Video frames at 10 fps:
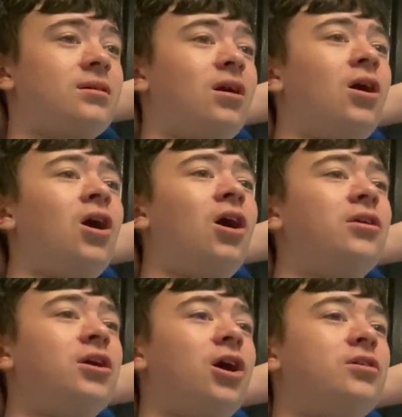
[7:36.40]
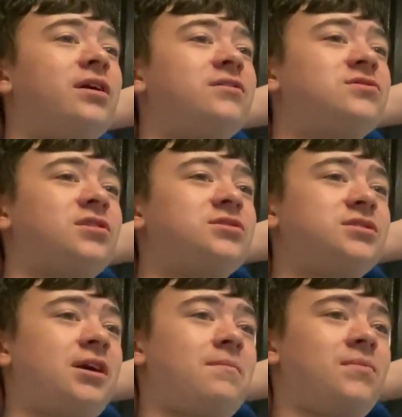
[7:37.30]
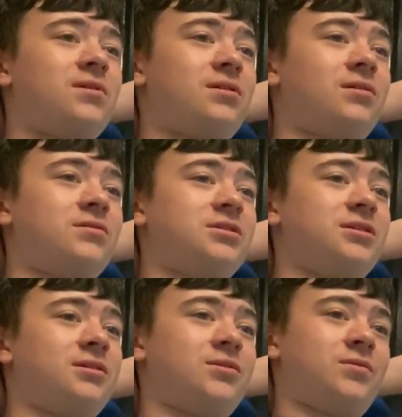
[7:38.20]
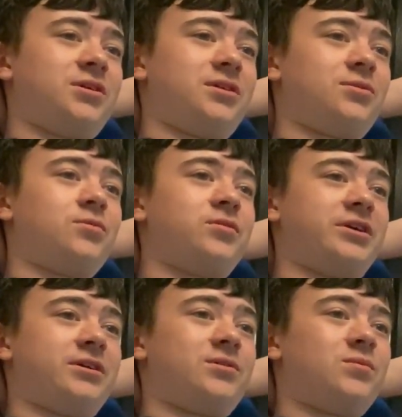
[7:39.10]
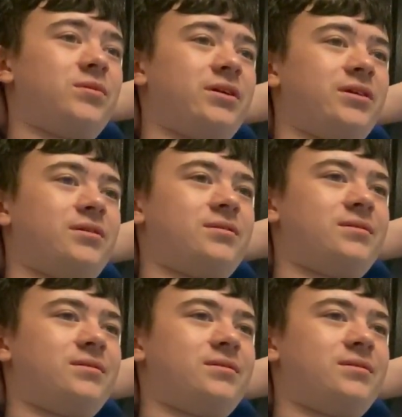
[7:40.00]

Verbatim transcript: Oh, no, that's gone to them. Oh, dear. Oh, dear. Oh, dear. Oh, dear.